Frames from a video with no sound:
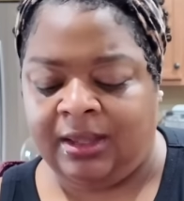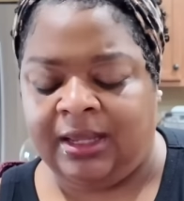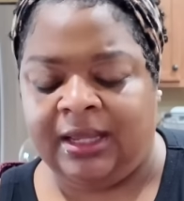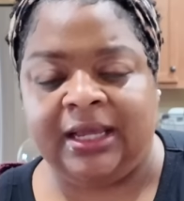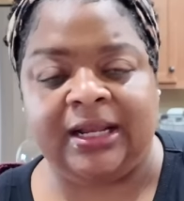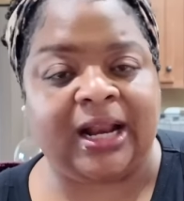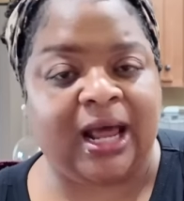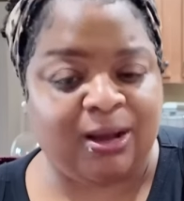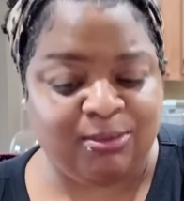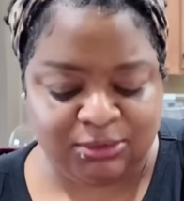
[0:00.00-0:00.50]

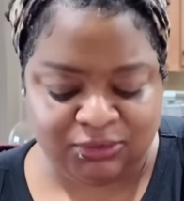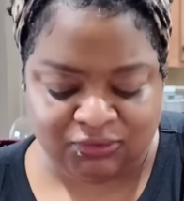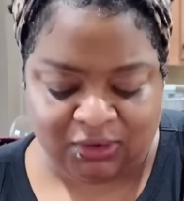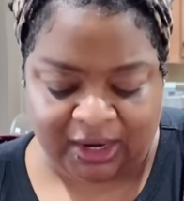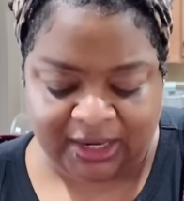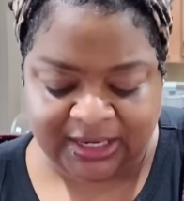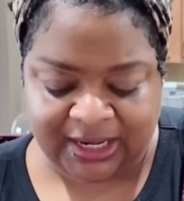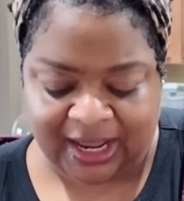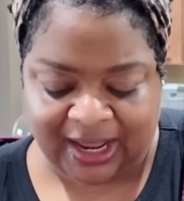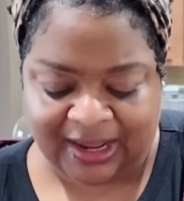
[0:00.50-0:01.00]
And I was
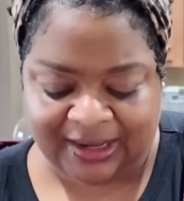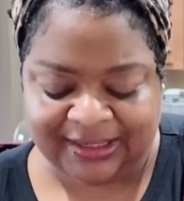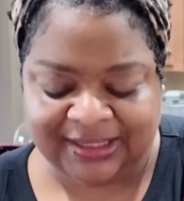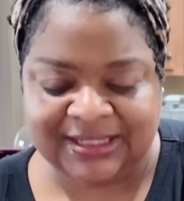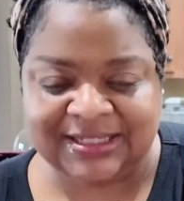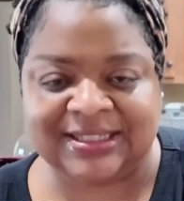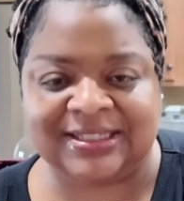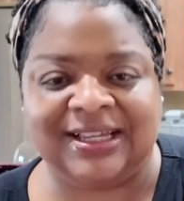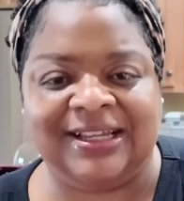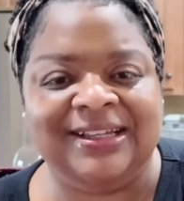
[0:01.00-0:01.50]
right, y'all.
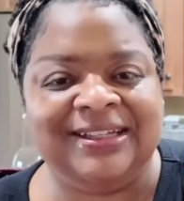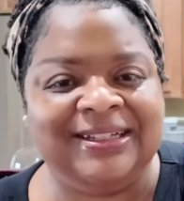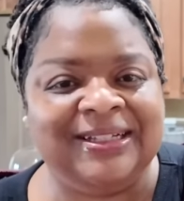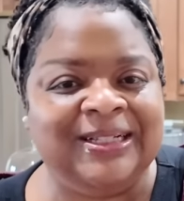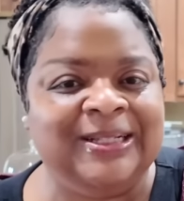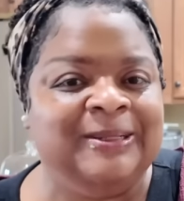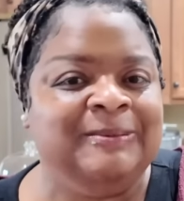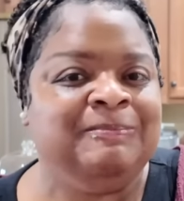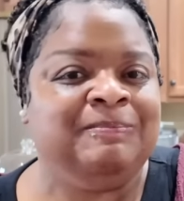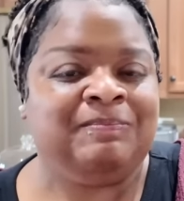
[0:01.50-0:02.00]

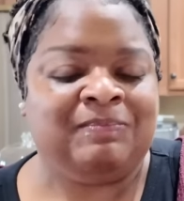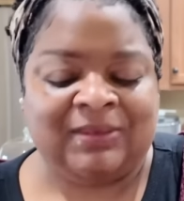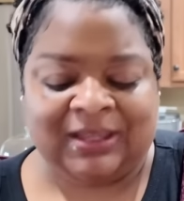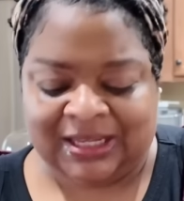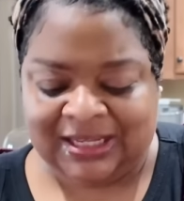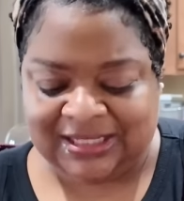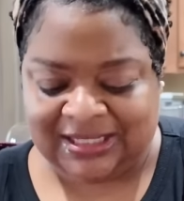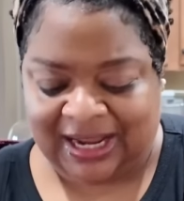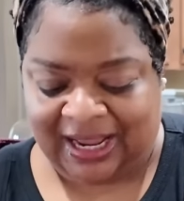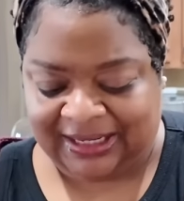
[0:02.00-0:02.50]

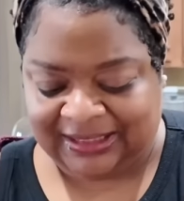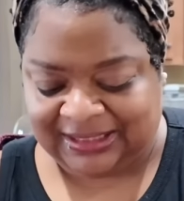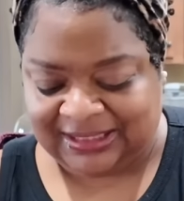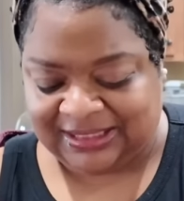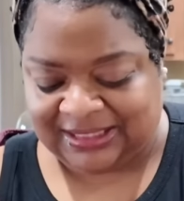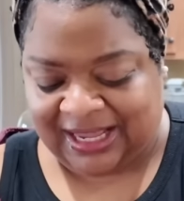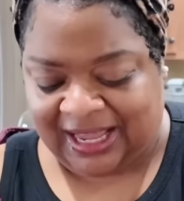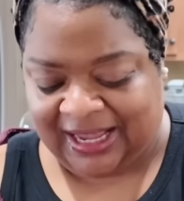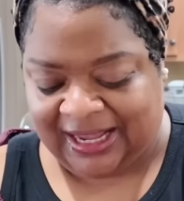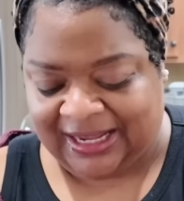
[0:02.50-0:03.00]
It's like the
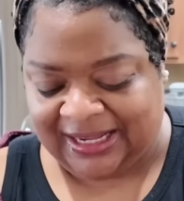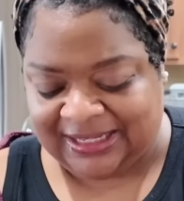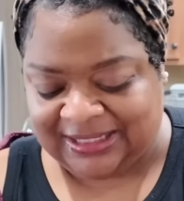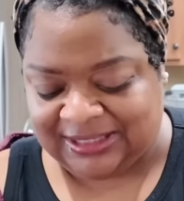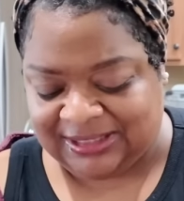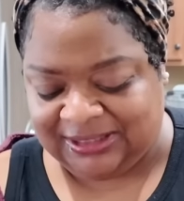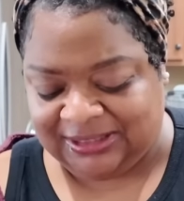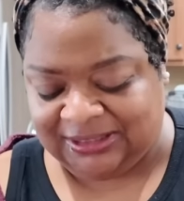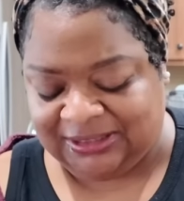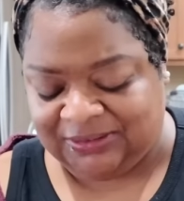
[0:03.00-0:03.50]
size
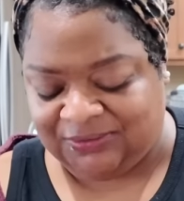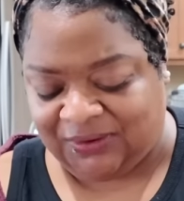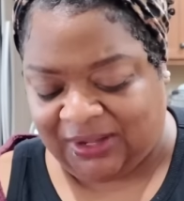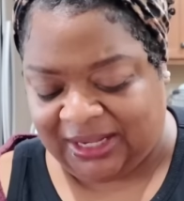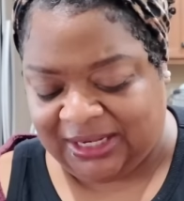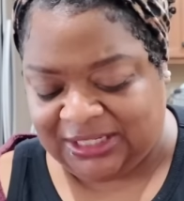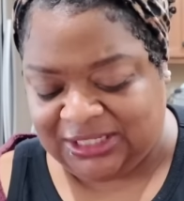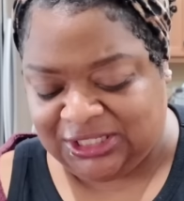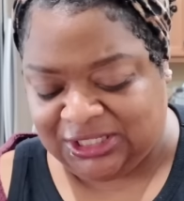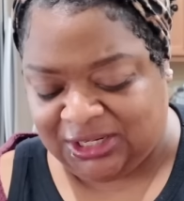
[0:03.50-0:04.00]
of
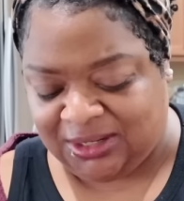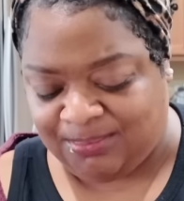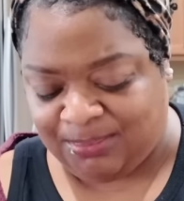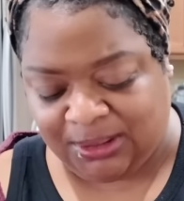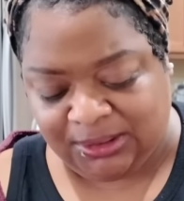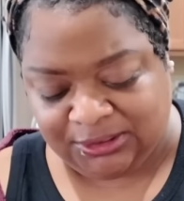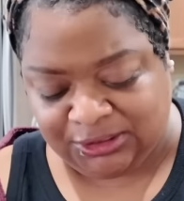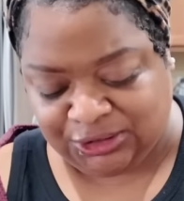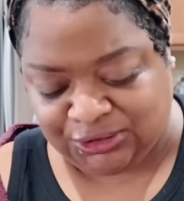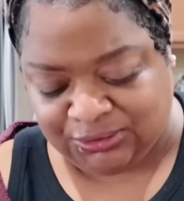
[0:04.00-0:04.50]
a
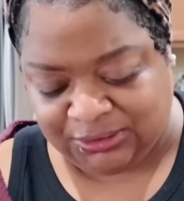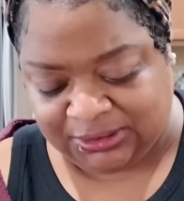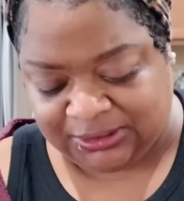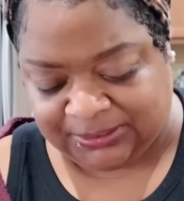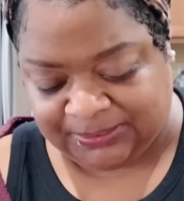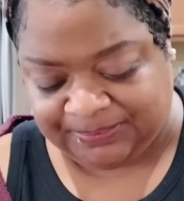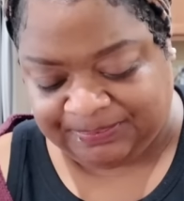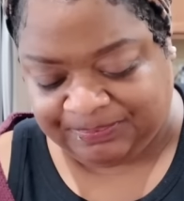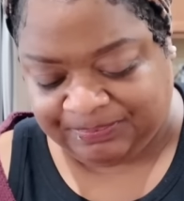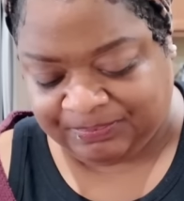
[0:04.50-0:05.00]
jumbo
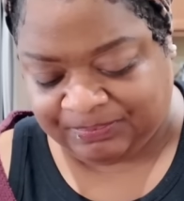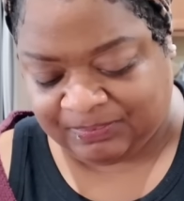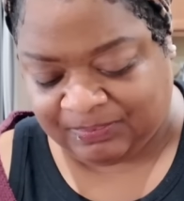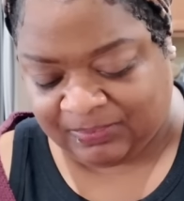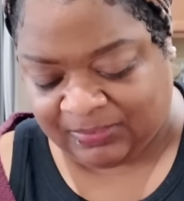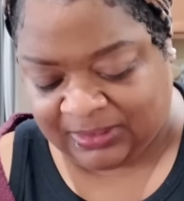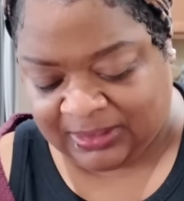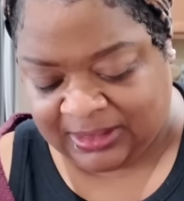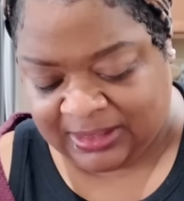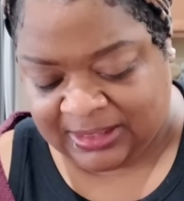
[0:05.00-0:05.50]
shrimp.
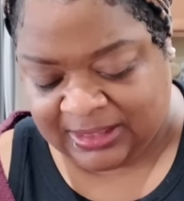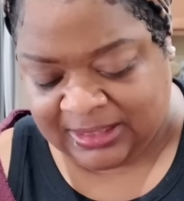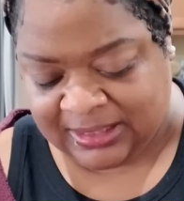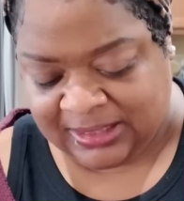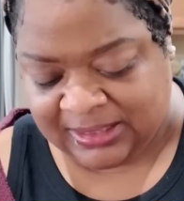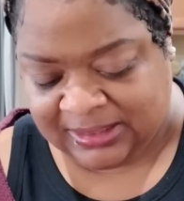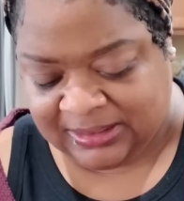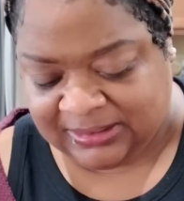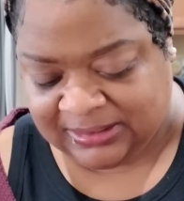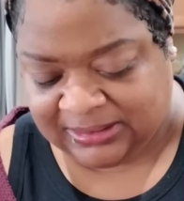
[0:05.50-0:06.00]

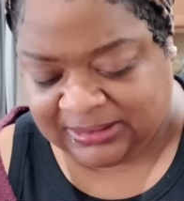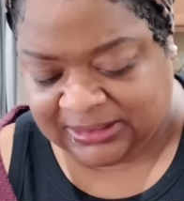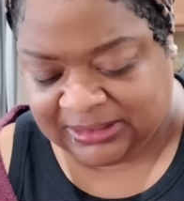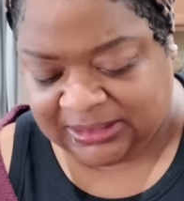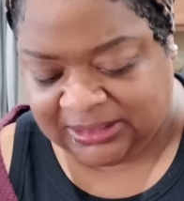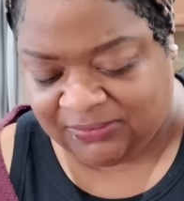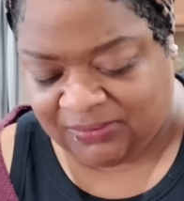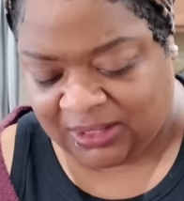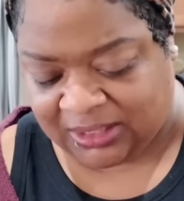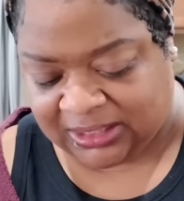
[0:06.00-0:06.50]
Let's see
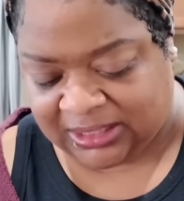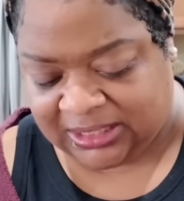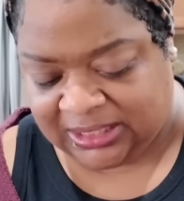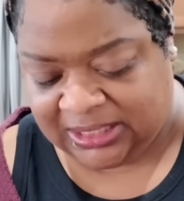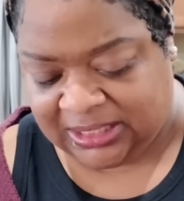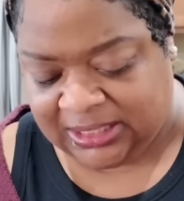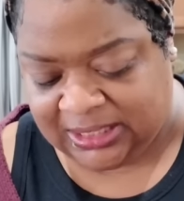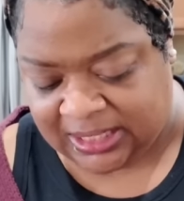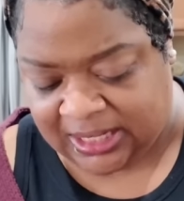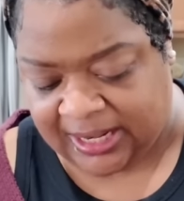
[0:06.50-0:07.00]
if I can
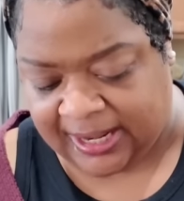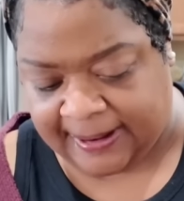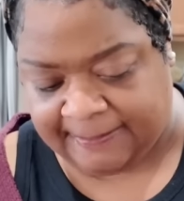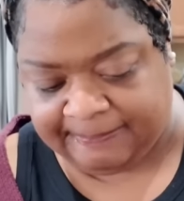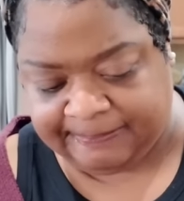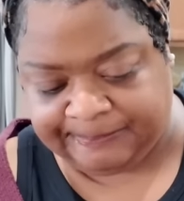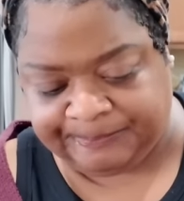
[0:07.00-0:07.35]
get it out.